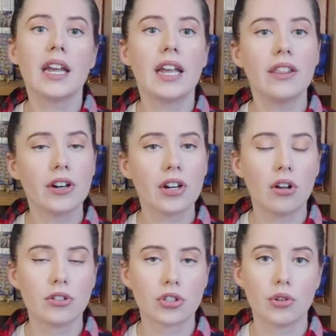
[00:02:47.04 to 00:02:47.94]
In their
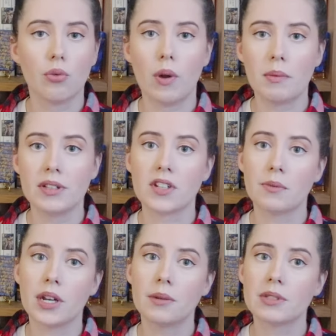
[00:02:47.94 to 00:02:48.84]
culture, women
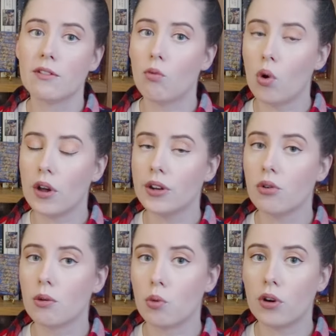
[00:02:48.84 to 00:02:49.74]
sometimes have one
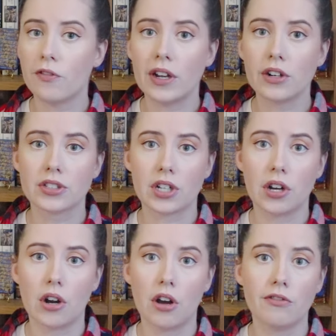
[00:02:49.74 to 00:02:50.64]
or more fingers
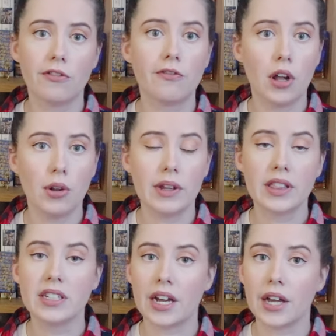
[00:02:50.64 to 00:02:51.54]
cut off following
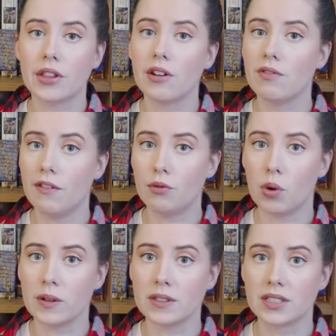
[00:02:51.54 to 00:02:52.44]
the death of loved
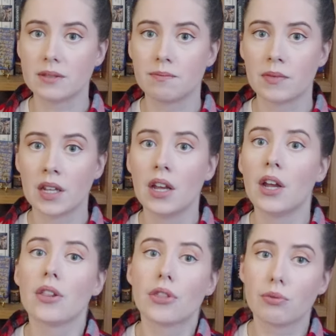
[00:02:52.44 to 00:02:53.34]
ones.
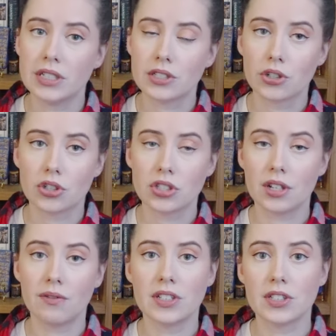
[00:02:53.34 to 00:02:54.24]
The researchers
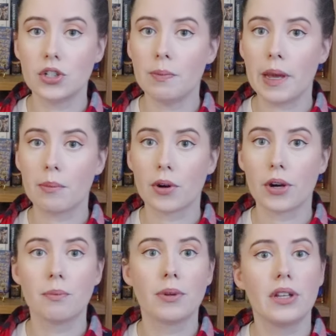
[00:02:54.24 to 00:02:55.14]
of this new
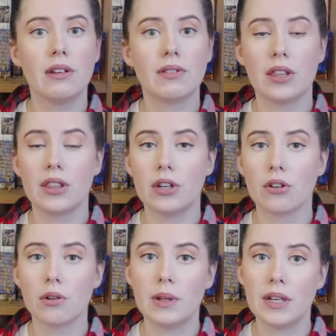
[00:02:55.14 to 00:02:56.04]
paper believe that the
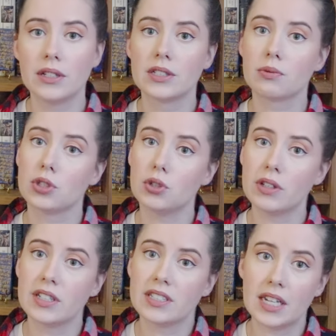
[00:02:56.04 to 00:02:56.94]
Europeans were
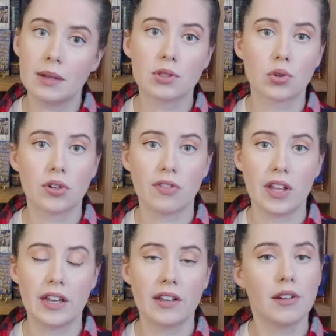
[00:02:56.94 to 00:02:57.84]
doing the same sort of
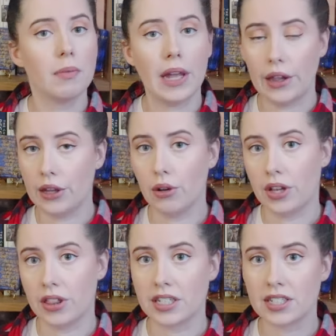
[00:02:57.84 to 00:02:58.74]
thing in
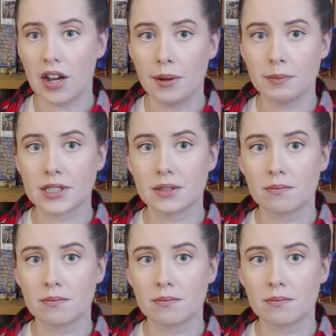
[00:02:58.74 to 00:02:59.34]
Paleolithic times.